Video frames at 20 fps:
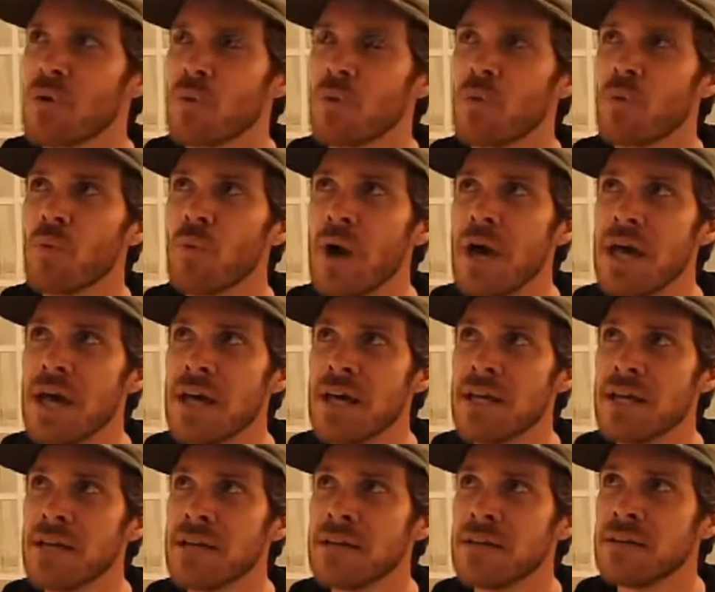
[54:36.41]

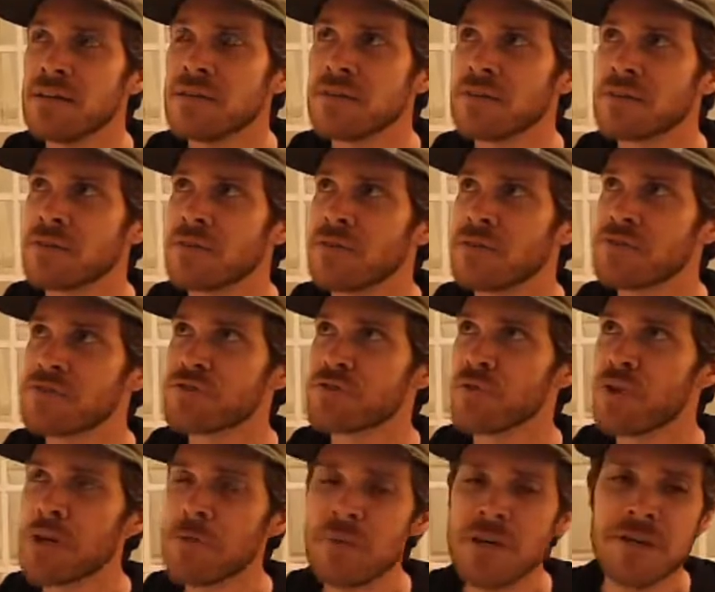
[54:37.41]
when the
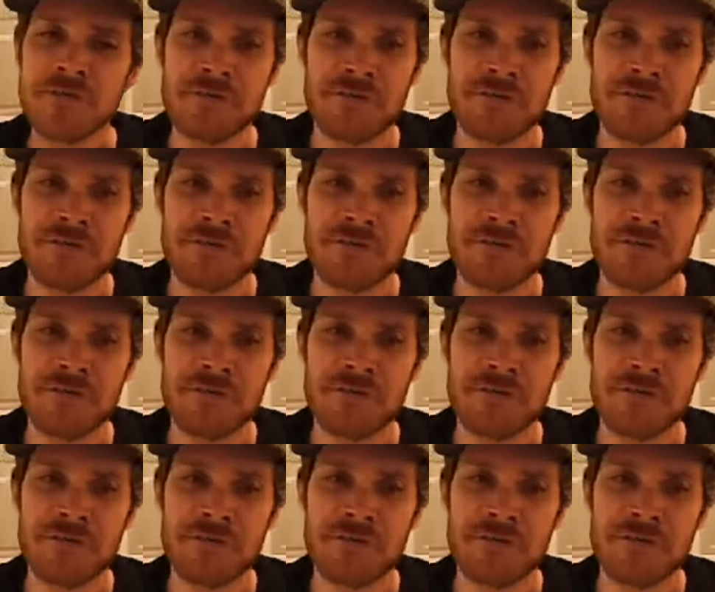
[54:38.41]
streaming